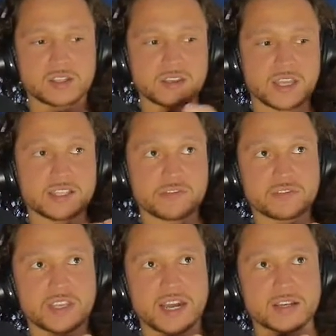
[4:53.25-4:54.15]
think
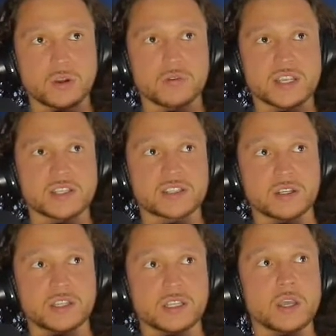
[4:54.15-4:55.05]
differently, and I don't
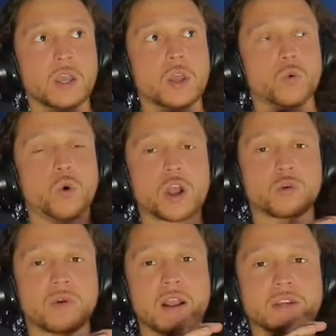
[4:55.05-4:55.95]
necessarily walk
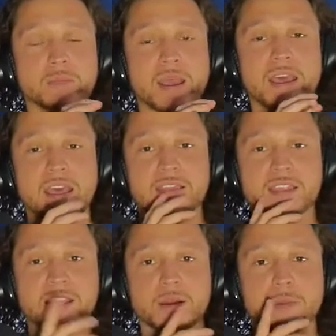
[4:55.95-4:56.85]
around in my head
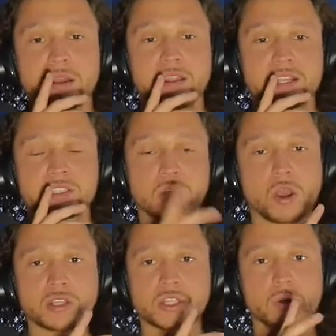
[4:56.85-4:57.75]
thinking about like
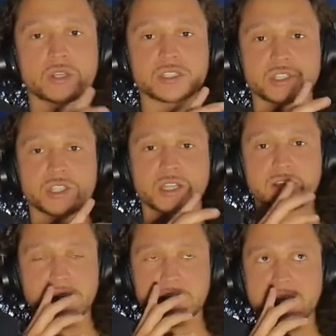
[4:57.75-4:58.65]
song lyrics and shit
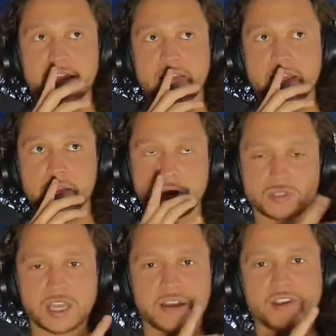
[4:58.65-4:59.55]
and like
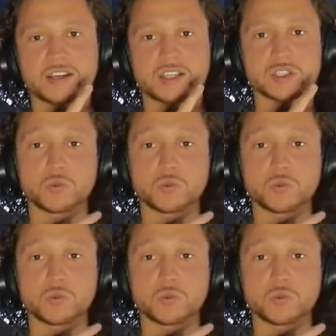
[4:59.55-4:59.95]
those kind of ideas.